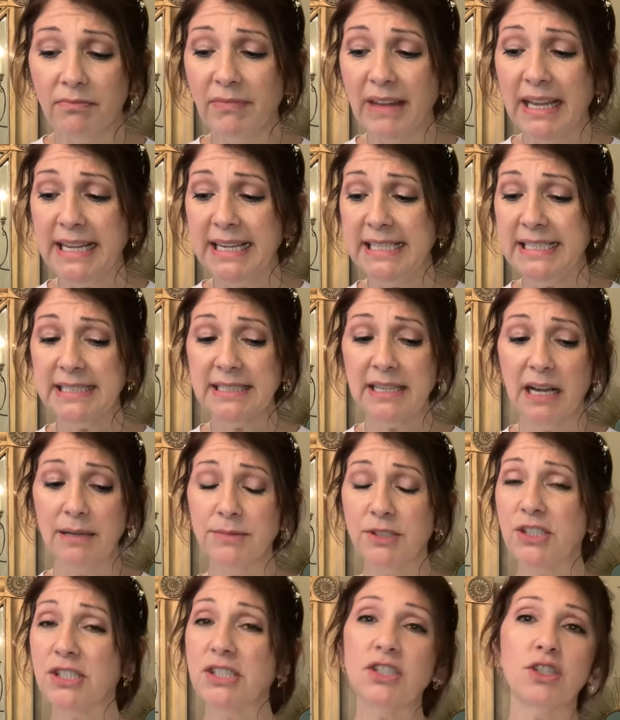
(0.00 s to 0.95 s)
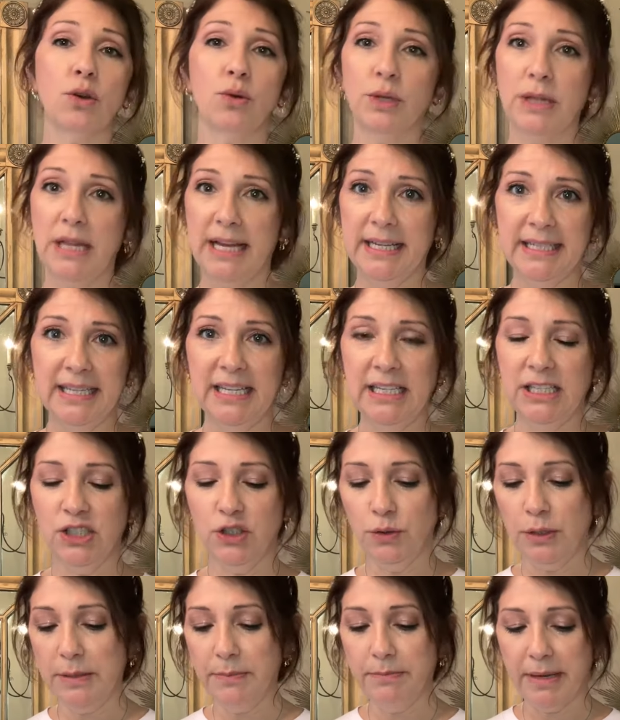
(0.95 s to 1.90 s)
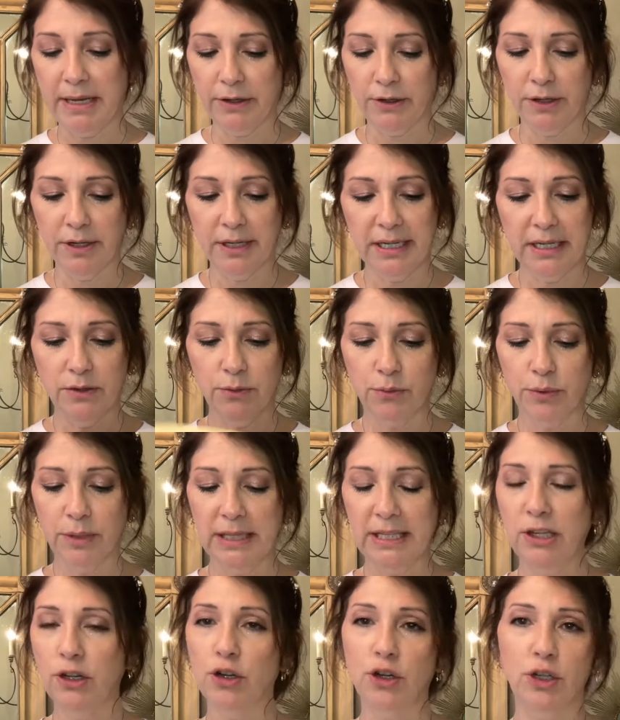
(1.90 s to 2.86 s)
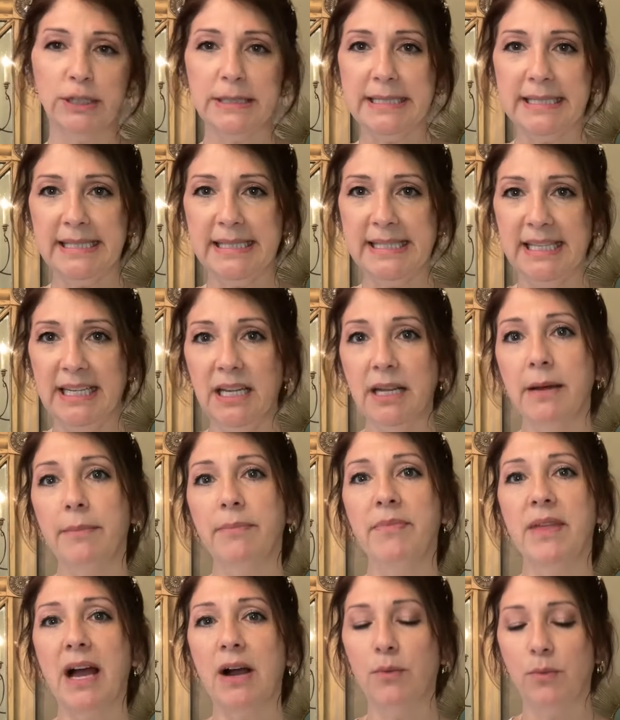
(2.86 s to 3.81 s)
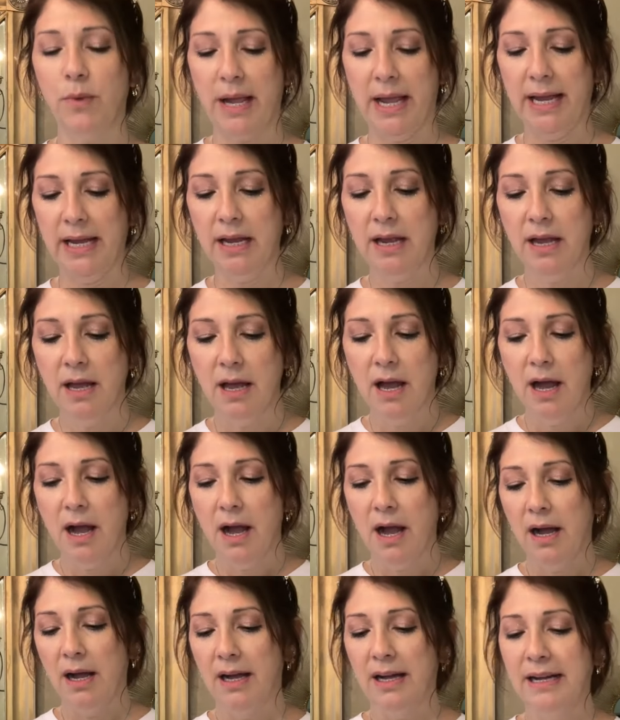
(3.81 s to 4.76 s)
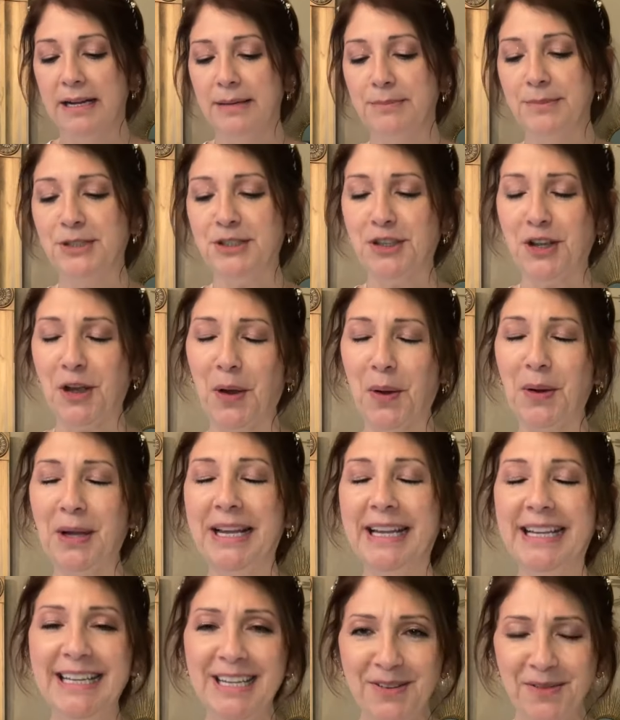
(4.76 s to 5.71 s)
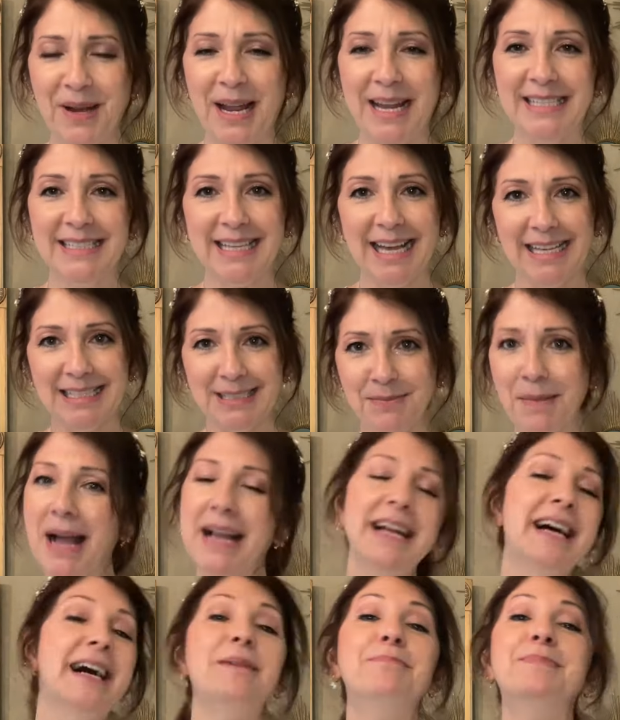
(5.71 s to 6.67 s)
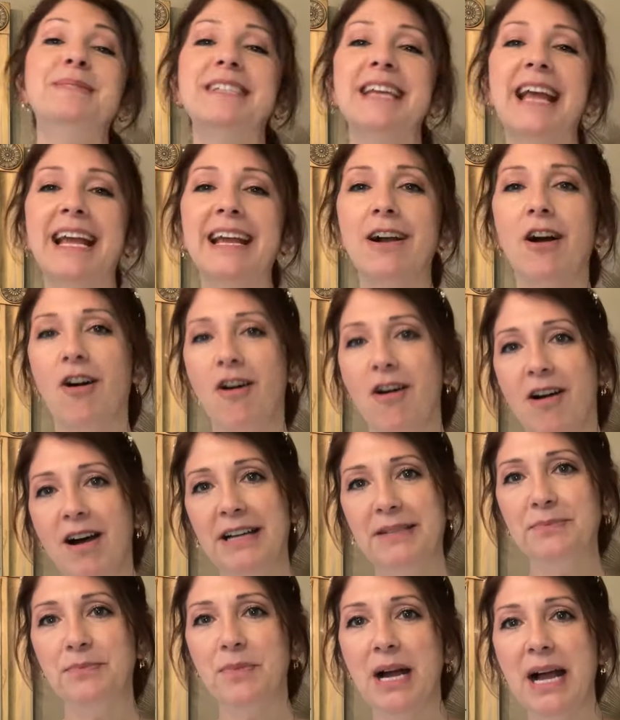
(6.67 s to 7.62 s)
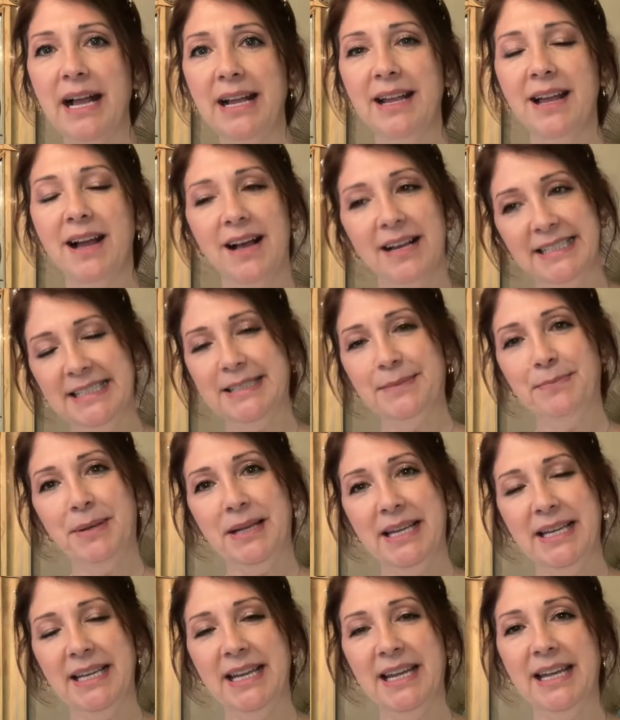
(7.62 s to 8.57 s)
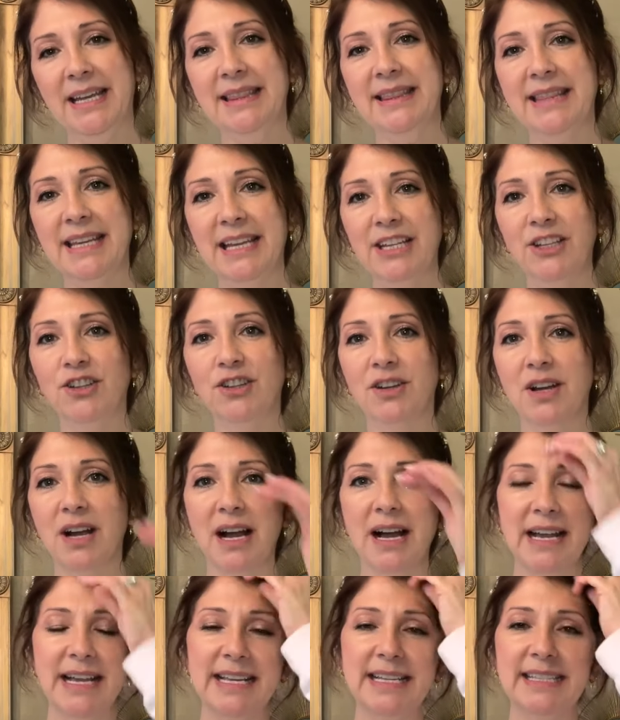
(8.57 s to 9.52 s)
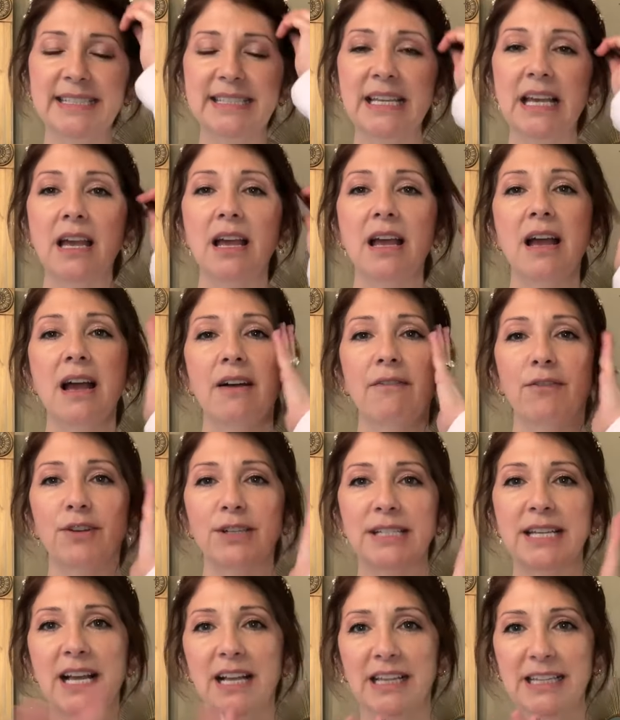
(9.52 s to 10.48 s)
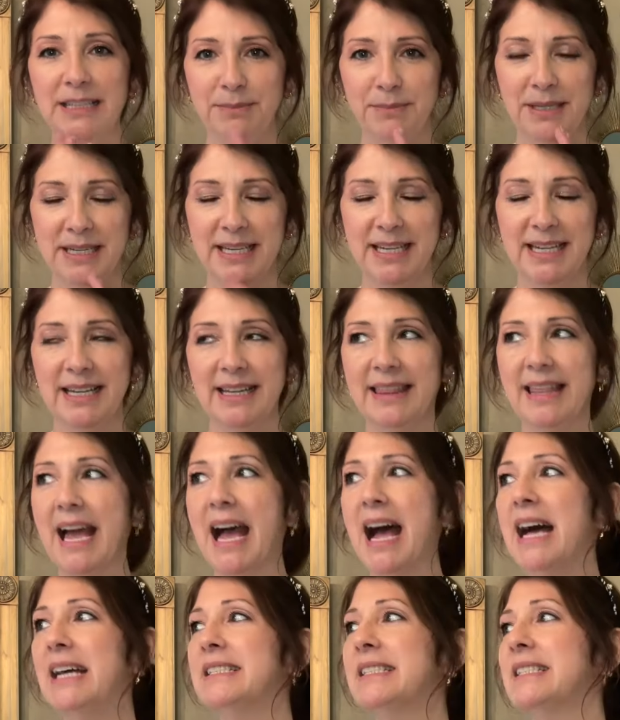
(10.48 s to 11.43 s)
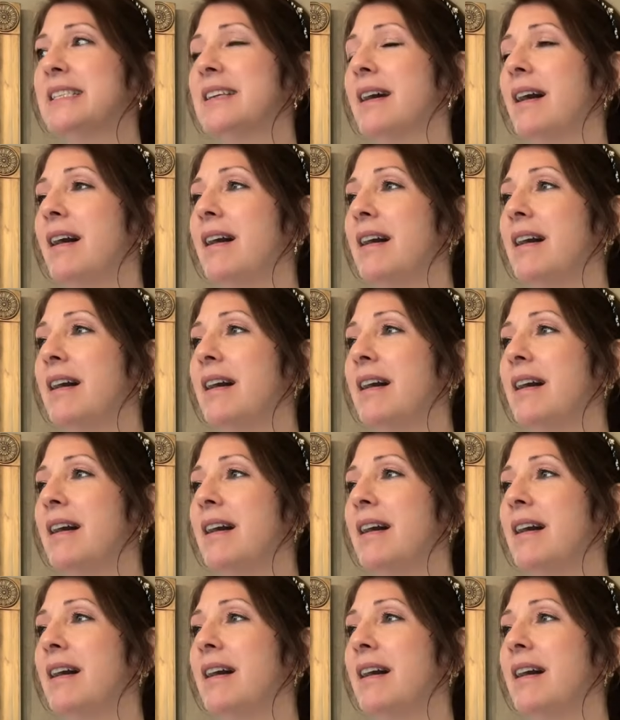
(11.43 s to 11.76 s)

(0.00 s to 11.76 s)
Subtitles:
I'm just so glad he's doing better. It really hurt to see him that way. So anyways, that's my update on my husband, and thank you guys for telling me that